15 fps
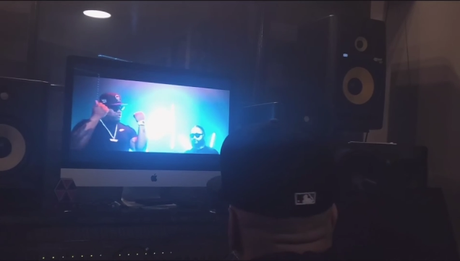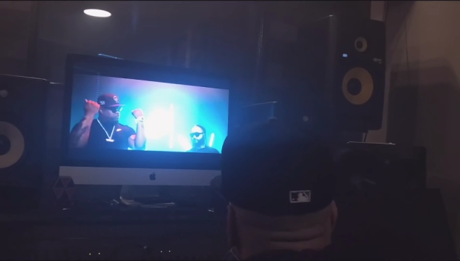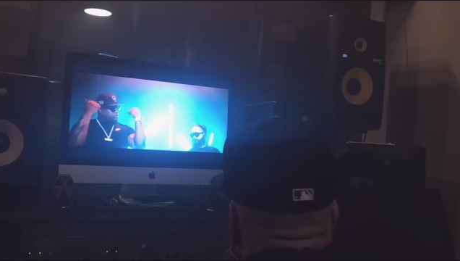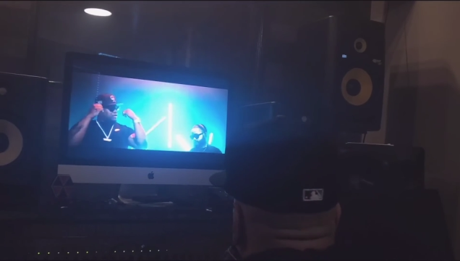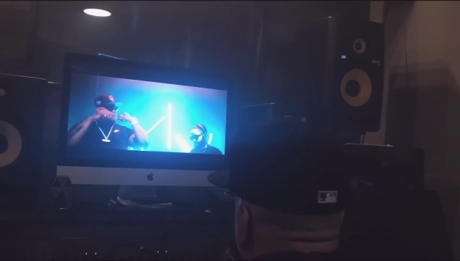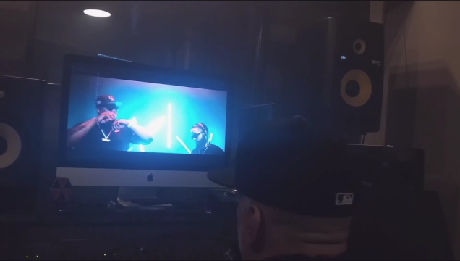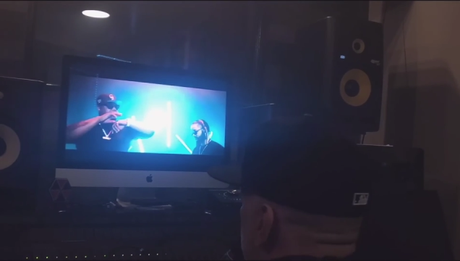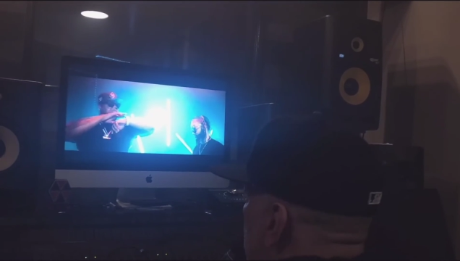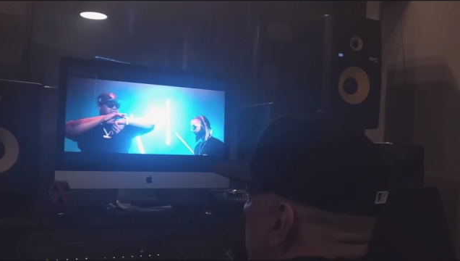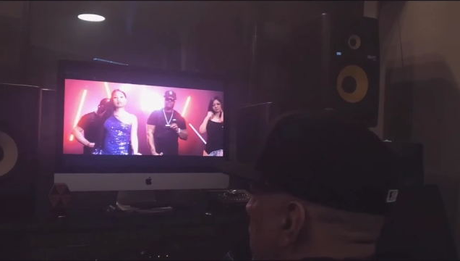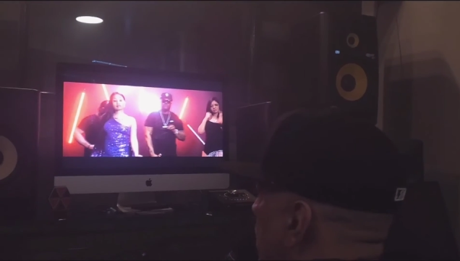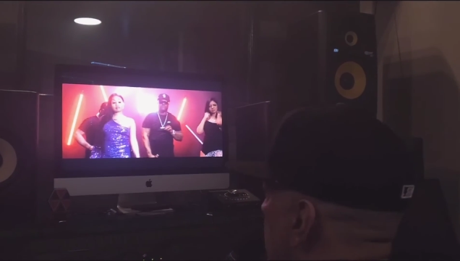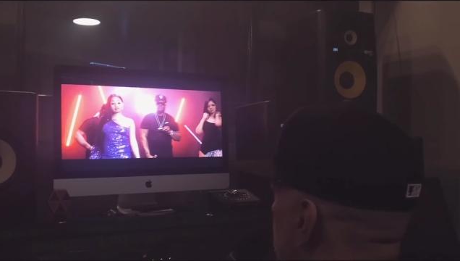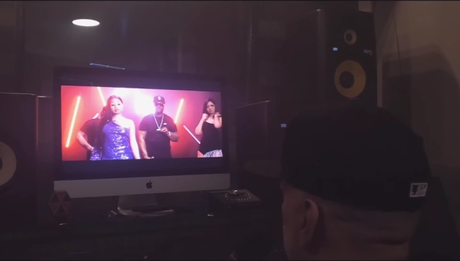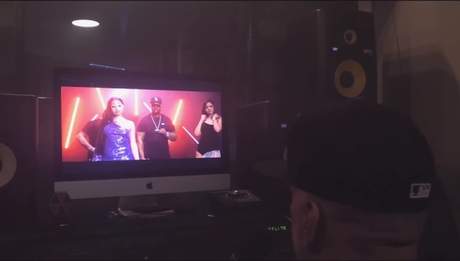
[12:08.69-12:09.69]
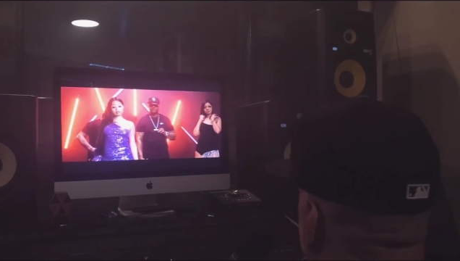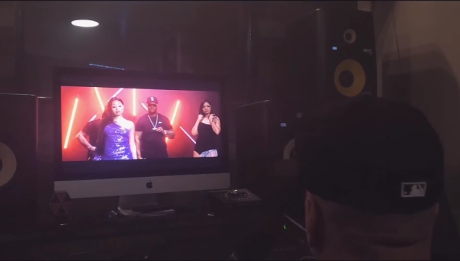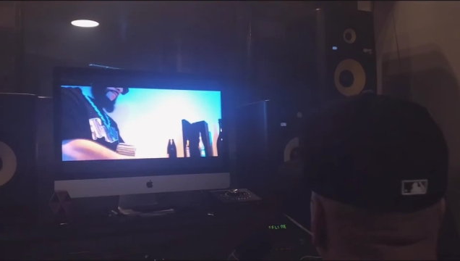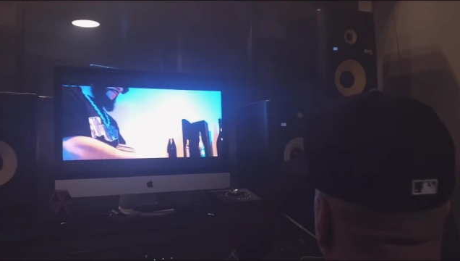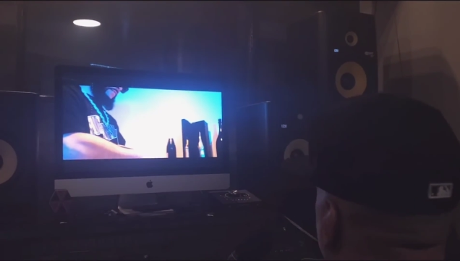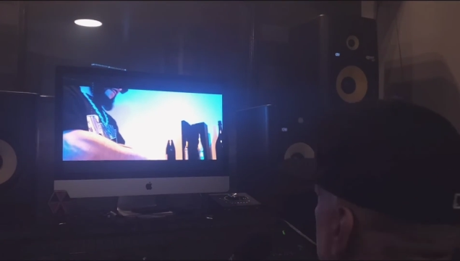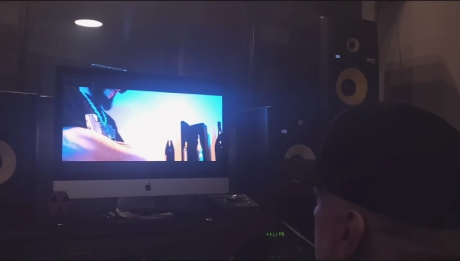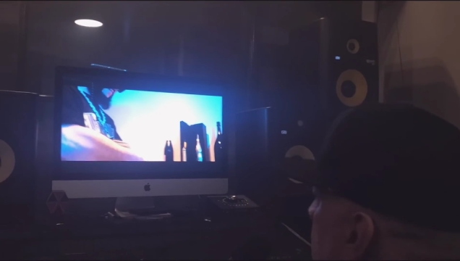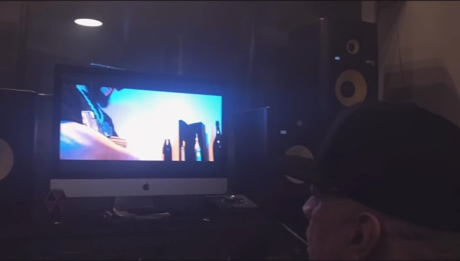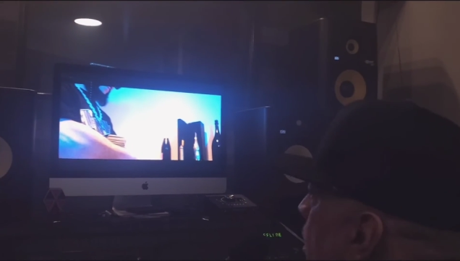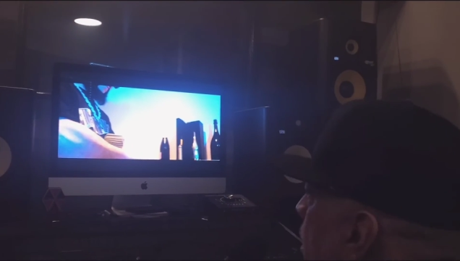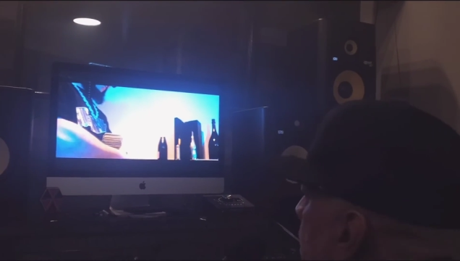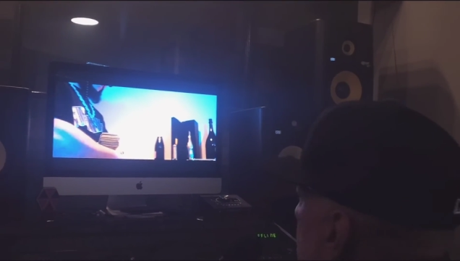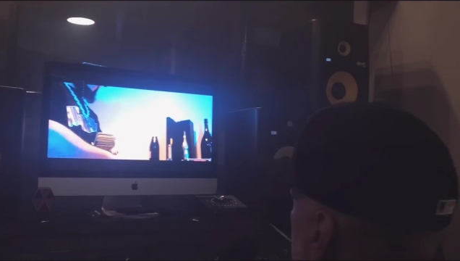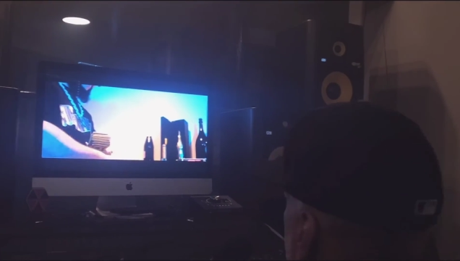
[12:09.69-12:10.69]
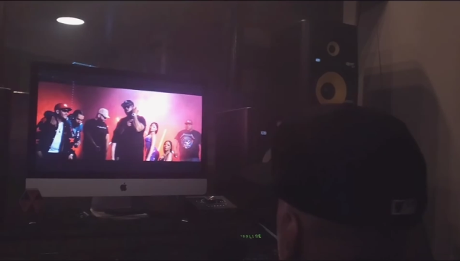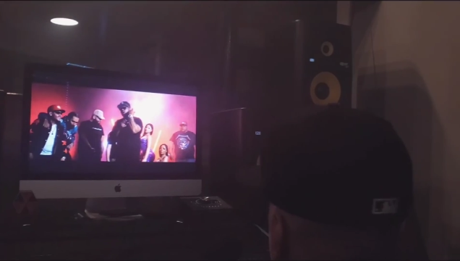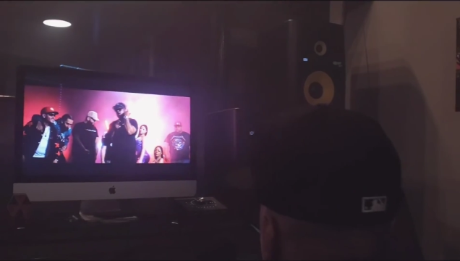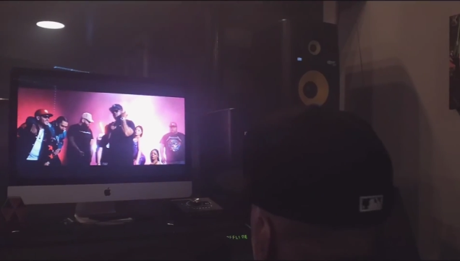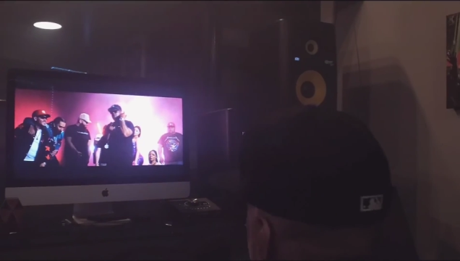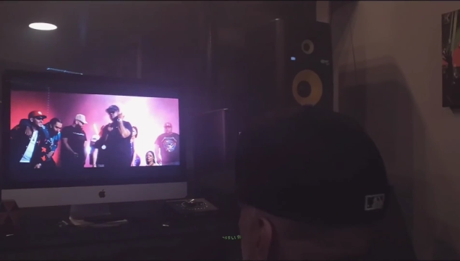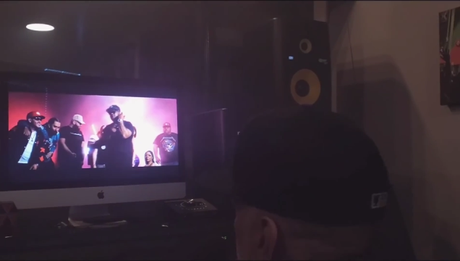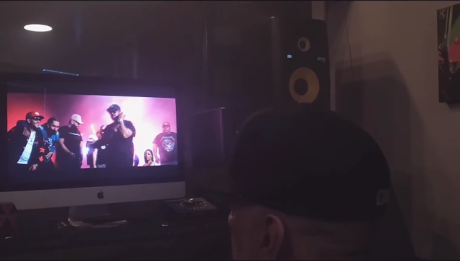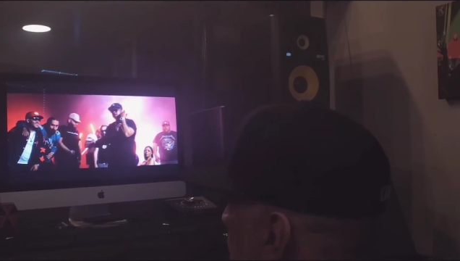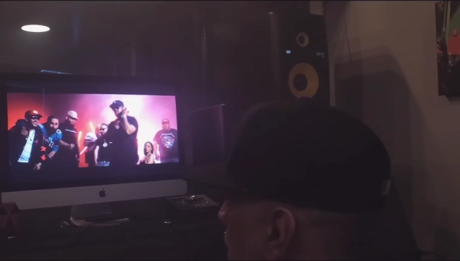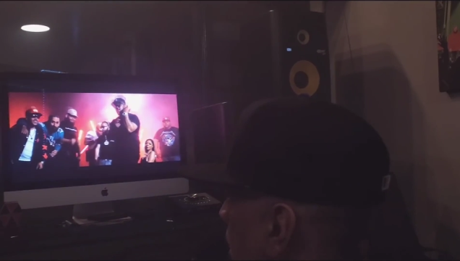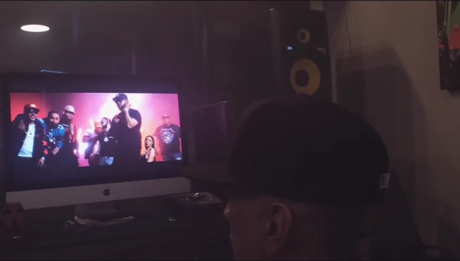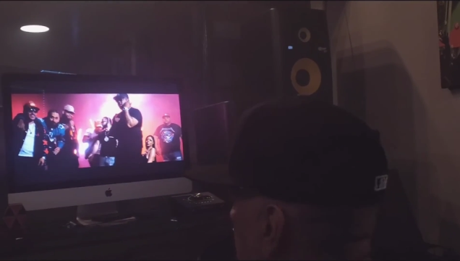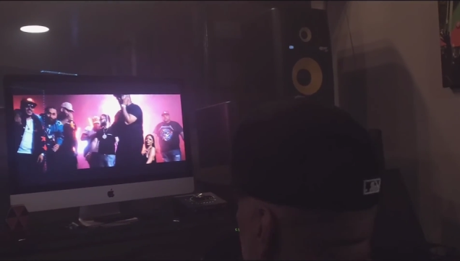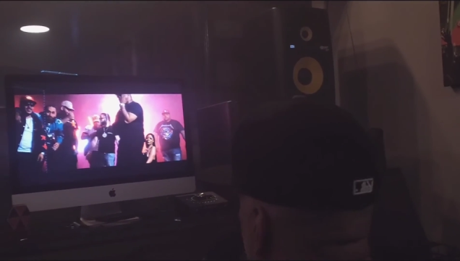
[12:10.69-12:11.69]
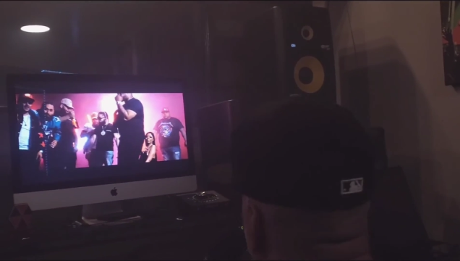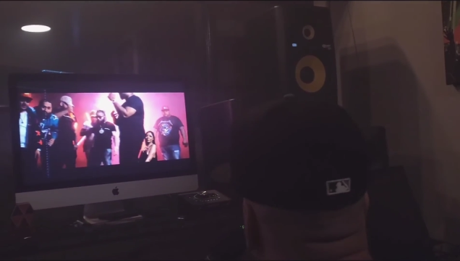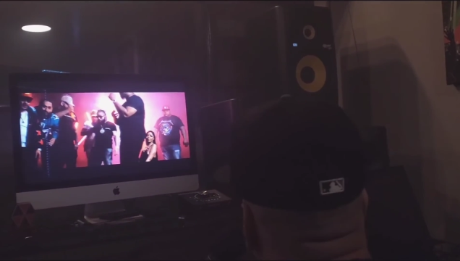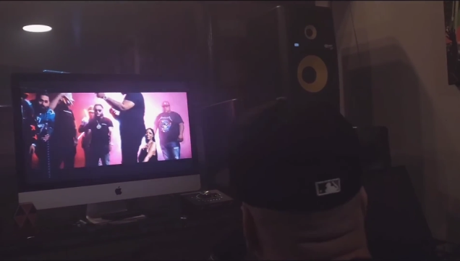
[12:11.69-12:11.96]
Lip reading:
(no speaker visible)